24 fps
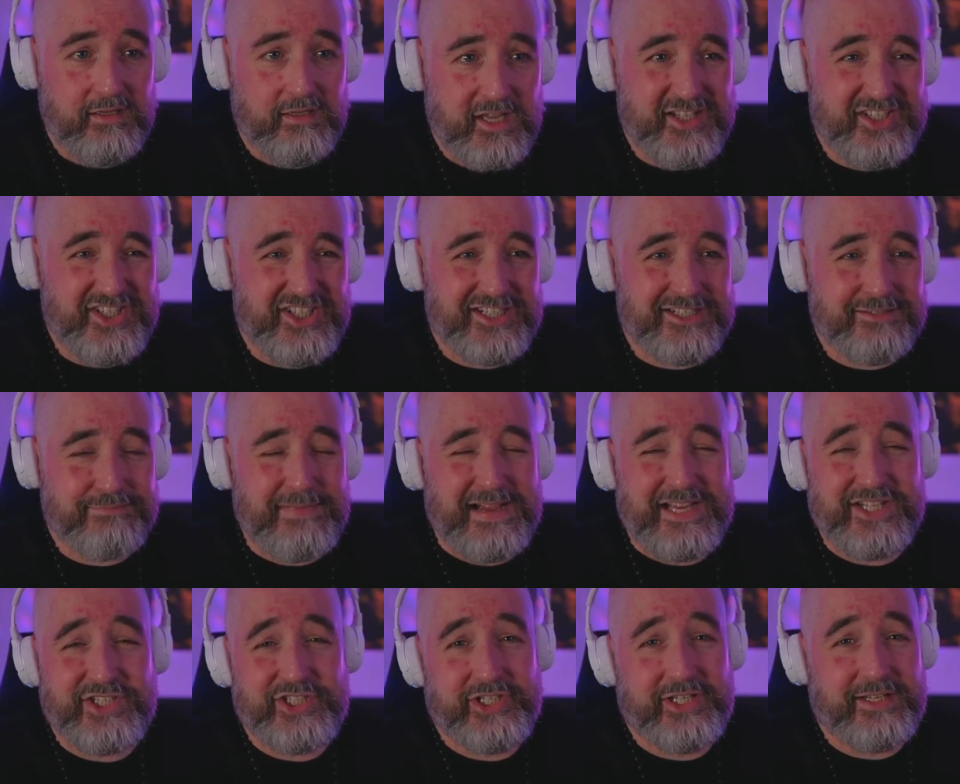He's
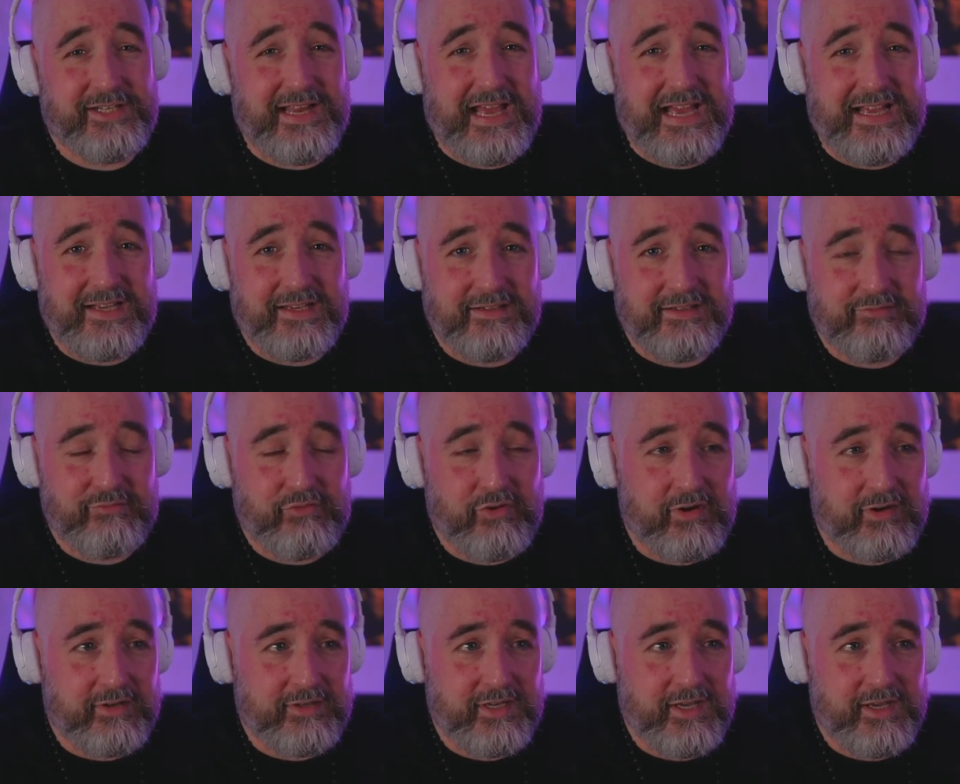smashing that
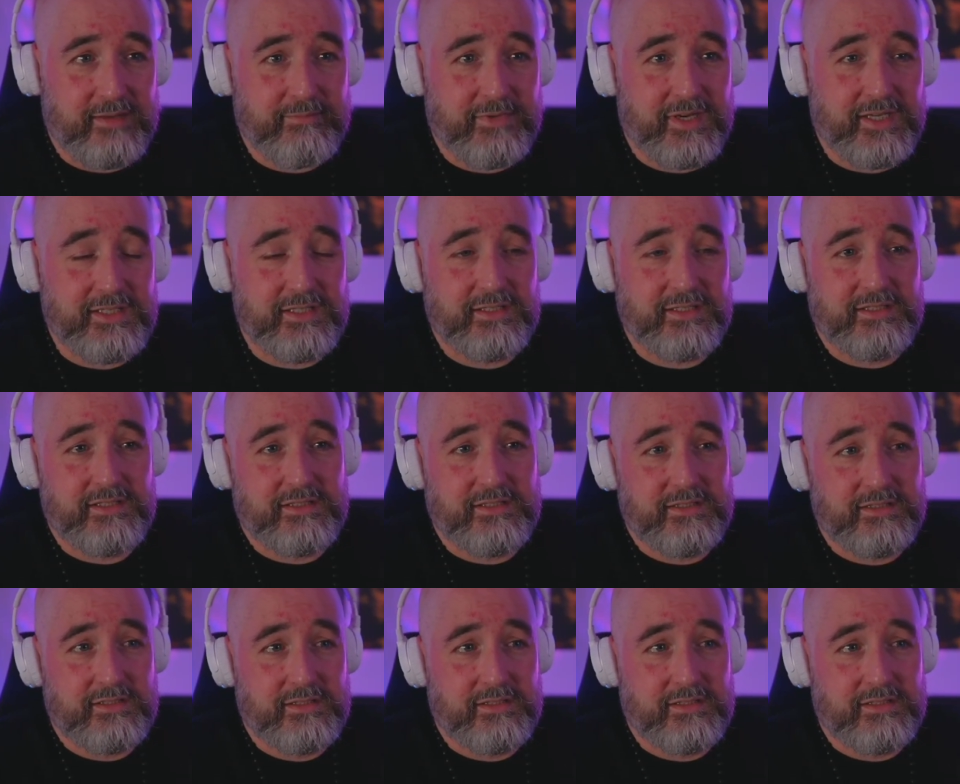right now, mate.